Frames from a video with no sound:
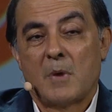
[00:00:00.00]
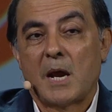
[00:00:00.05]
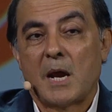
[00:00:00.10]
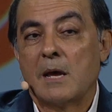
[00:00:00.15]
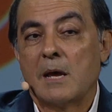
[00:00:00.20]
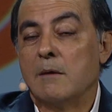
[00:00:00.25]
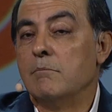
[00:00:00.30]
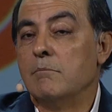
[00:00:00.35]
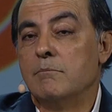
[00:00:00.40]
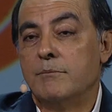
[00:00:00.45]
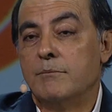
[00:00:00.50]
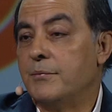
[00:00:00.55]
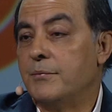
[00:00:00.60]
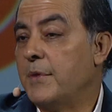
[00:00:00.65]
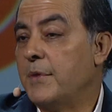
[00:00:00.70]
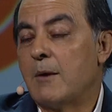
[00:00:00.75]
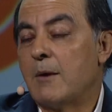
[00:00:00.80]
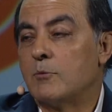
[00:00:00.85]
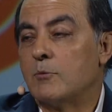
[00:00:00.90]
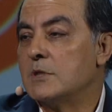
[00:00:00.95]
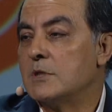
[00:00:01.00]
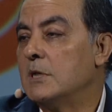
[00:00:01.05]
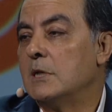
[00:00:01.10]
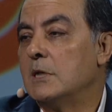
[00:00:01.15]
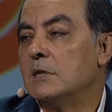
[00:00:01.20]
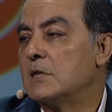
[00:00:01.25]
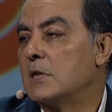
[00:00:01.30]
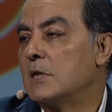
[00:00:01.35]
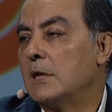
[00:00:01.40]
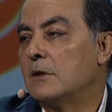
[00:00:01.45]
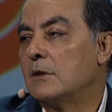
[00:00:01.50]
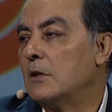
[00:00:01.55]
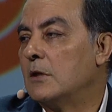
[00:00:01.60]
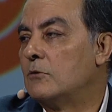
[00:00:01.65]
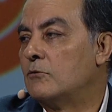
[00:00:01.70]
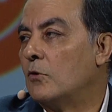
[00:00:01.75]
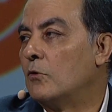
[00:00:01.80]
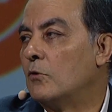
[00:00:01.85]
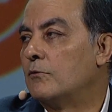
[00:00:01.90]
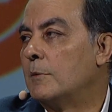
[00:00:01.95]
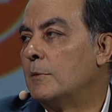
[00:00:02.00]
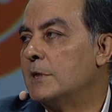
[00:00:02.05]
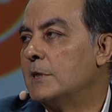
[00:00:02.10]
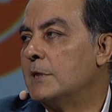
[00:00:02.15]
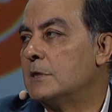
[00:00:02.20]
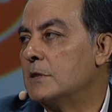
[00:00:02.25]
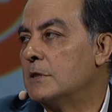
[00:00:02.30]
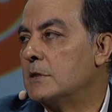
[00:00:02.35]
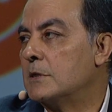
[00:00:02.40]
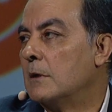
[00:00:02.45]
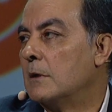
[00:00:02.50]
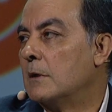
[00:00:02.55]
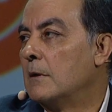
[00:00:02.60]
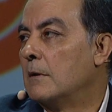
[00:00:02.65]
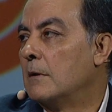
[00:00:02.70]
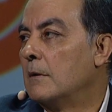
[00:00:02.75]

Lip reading: And that was the insight that drove the business.